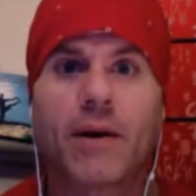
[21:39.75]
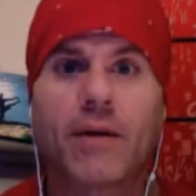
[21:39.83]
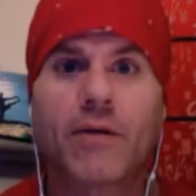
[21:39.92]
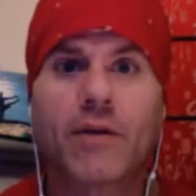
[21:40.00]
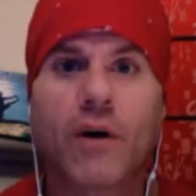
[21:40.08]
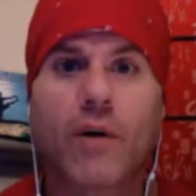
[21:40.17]

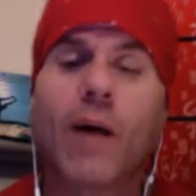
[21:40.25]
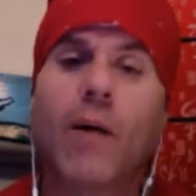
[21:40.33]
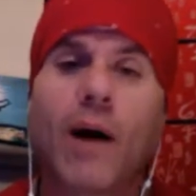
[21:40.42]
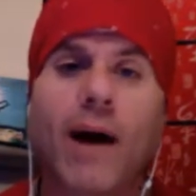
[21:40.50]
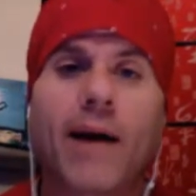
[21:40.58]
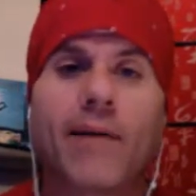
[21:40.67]
So
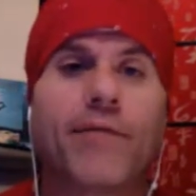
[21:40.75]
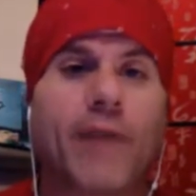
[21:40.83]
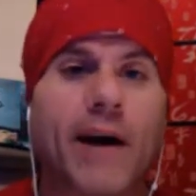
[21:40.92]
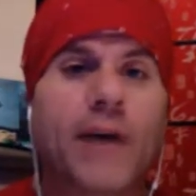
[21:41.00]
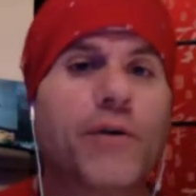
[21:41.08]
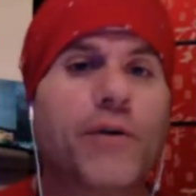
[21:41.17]
I
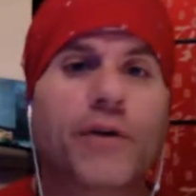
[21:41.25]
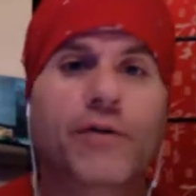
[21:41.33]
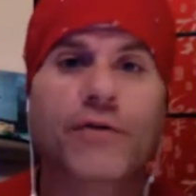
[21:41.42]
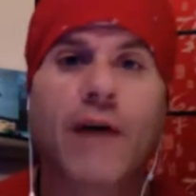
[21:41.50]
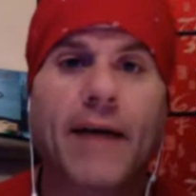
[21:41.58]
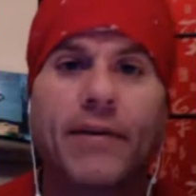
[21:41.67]
invite you to
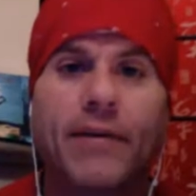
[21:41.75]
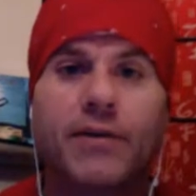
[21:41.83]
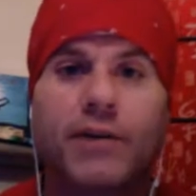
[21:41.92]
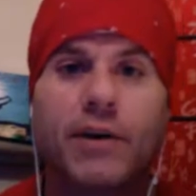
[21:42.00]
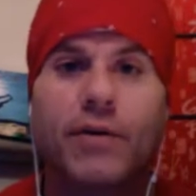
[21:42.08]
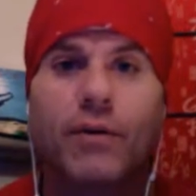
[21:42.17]
try this
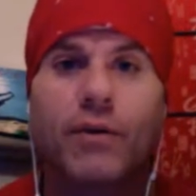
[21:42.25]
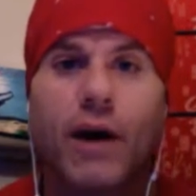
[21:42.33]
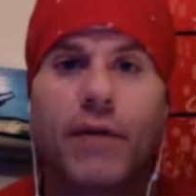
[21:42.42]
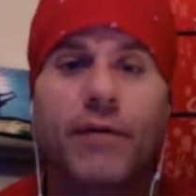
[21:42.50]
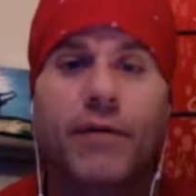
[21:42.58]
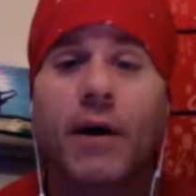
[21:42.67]
in your
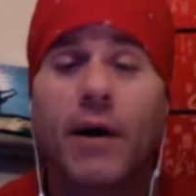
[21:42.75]
life.